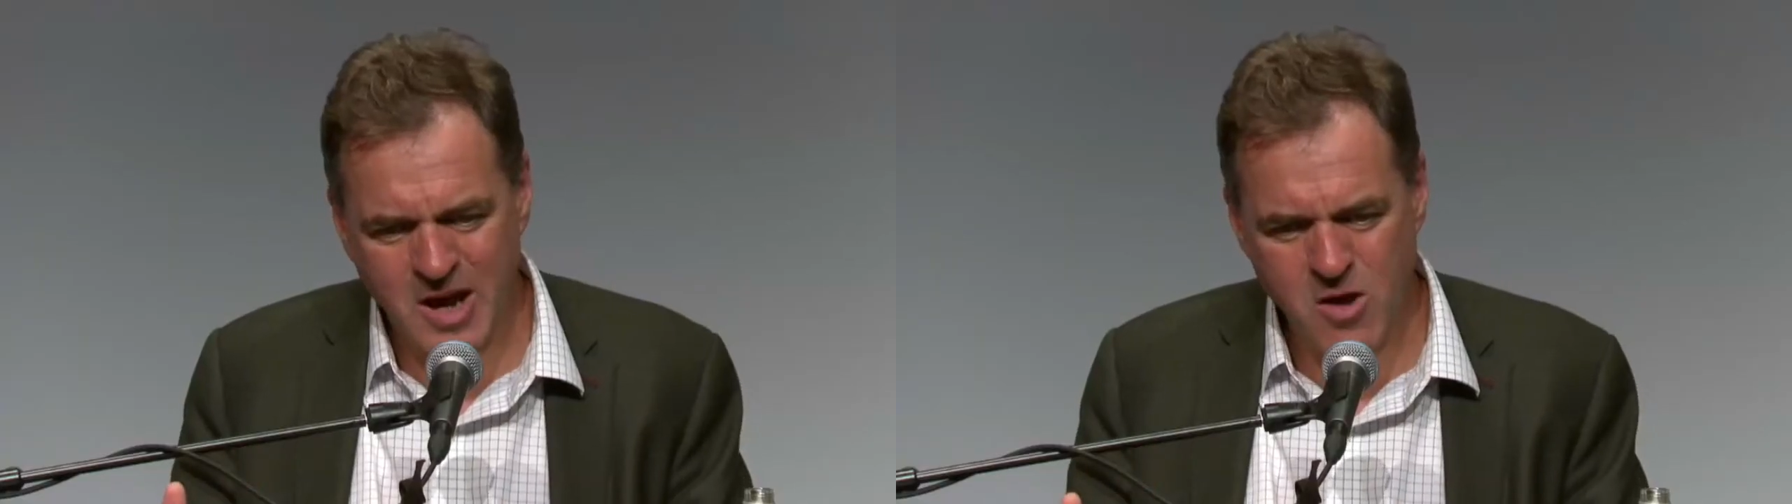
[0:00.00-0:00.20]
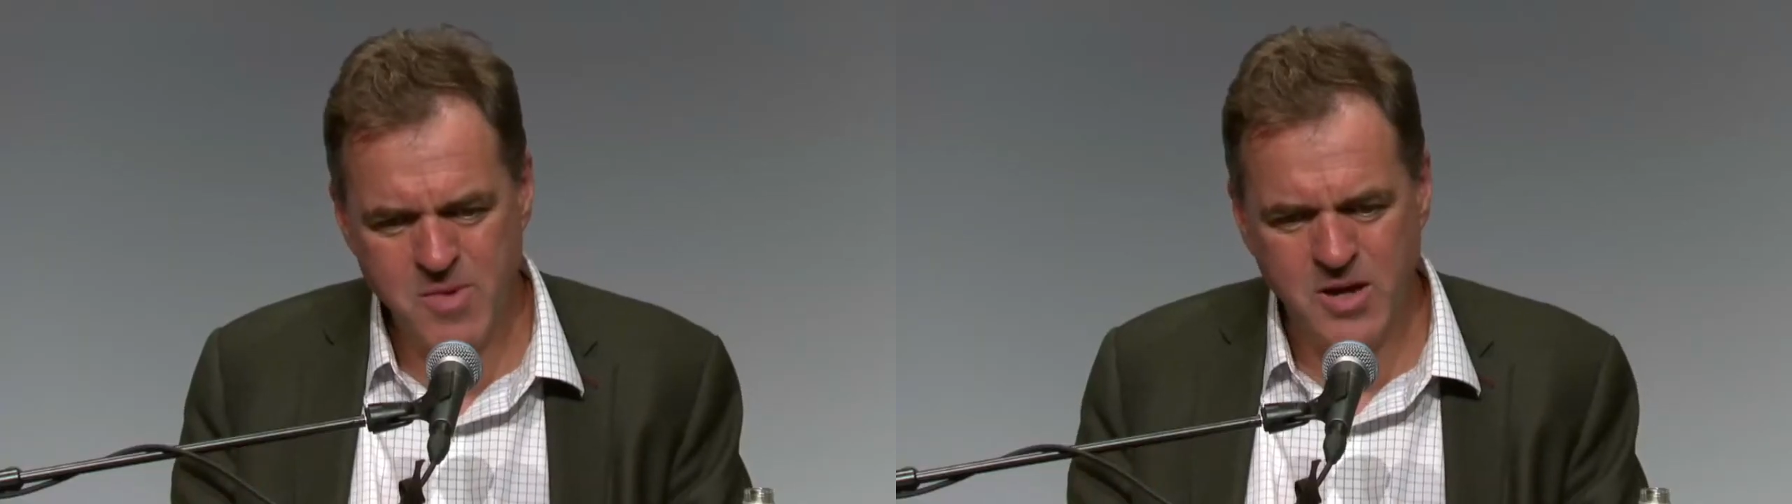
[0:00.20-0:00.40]

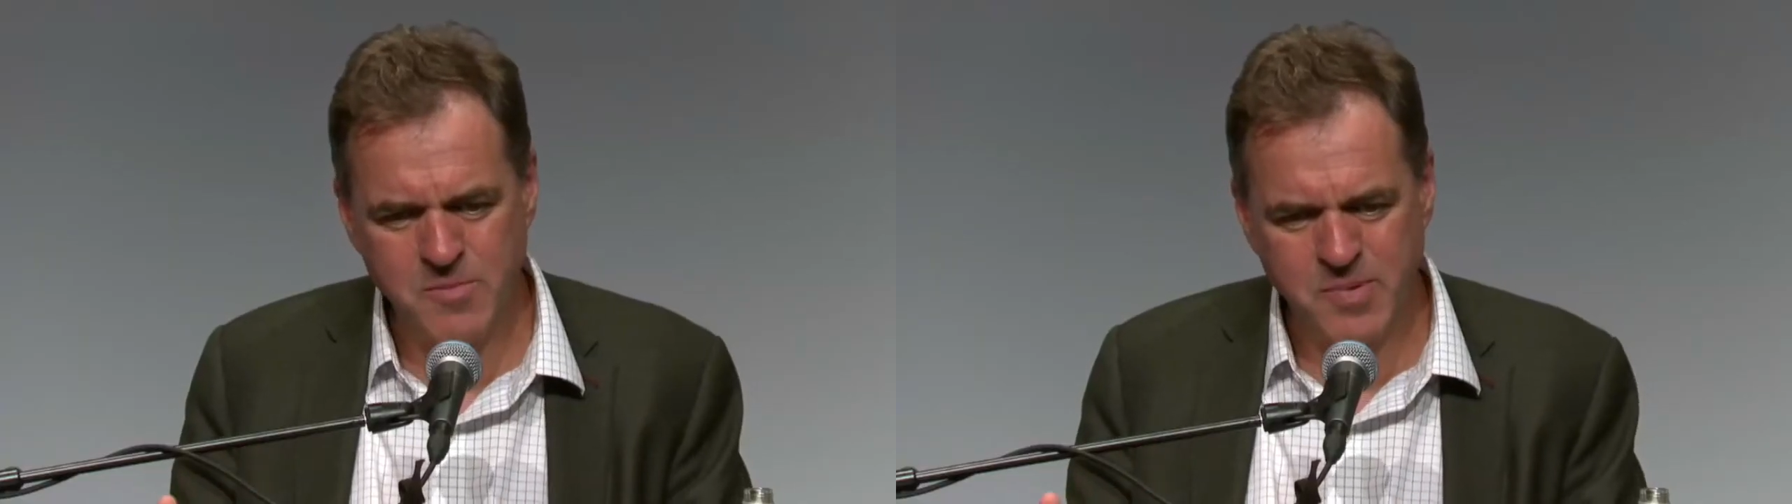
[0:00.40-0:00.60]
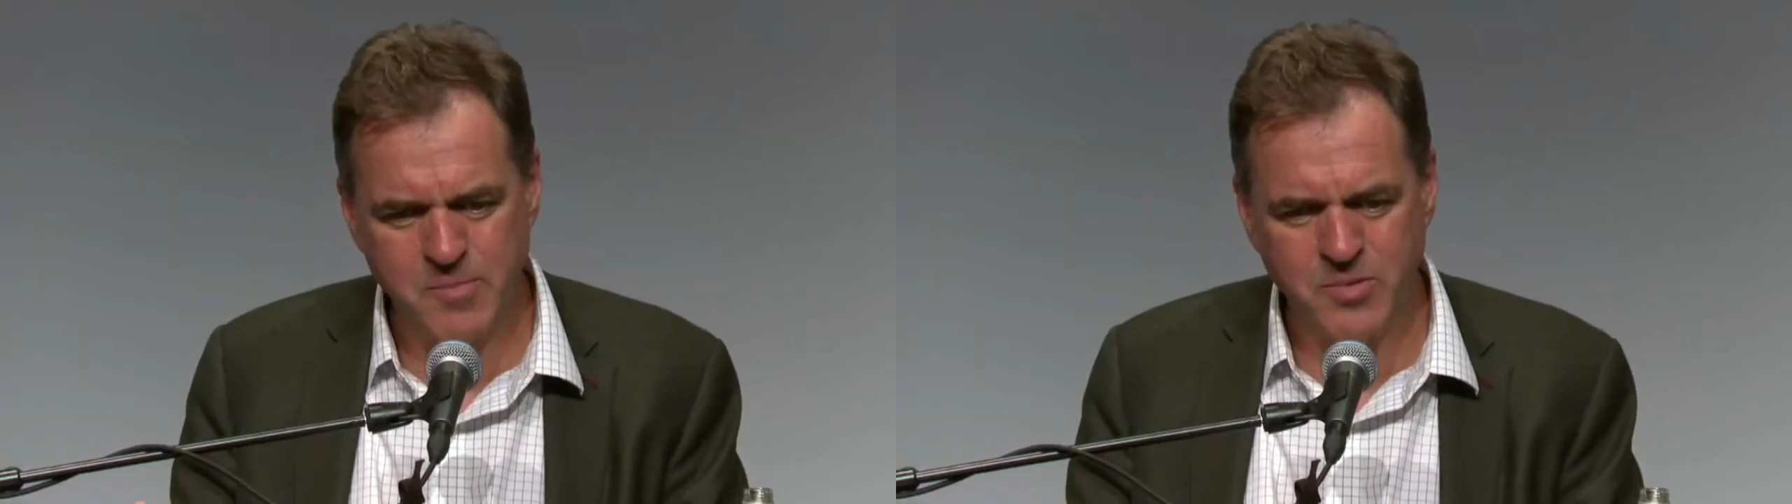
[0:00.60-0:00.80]
how many
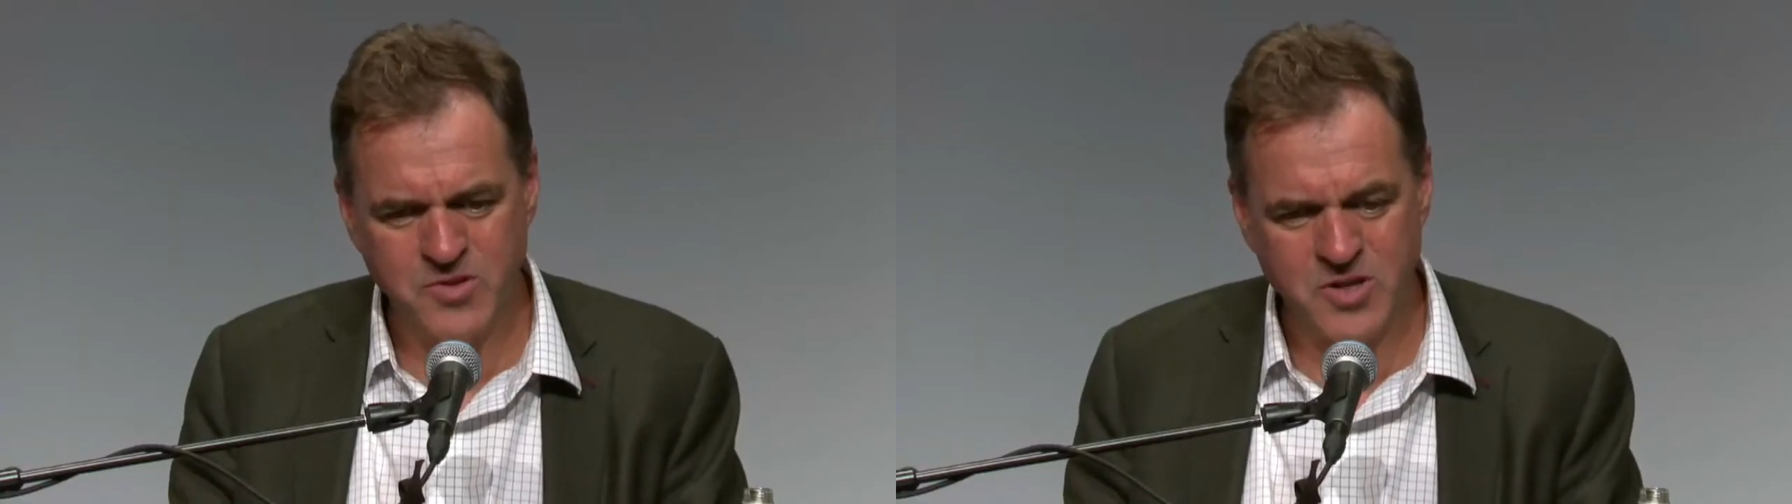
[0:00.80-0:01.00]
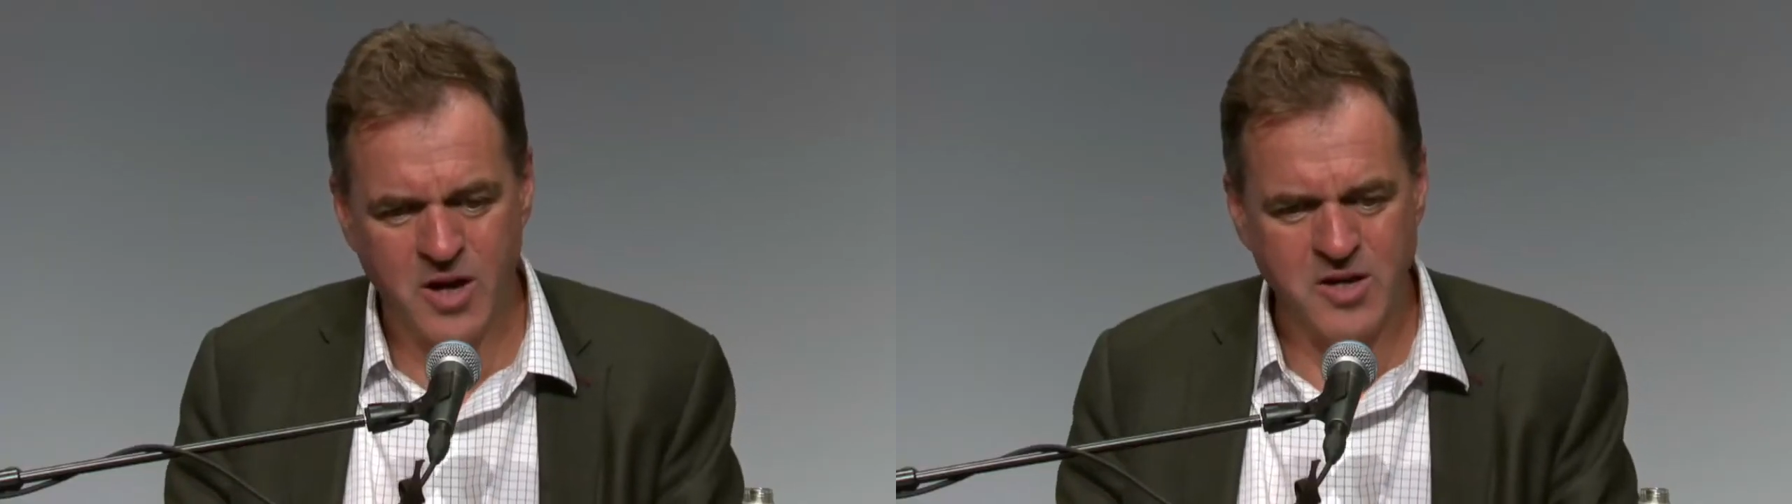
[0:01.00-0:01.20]
people
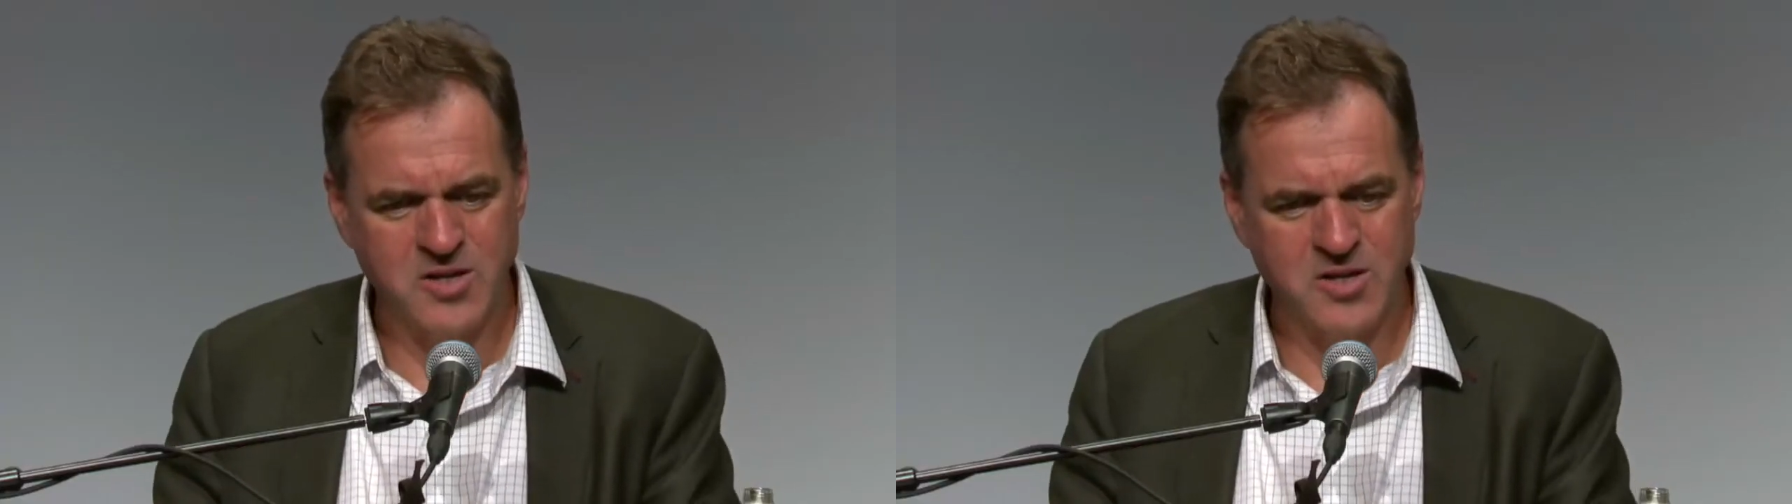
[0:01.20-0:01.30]
died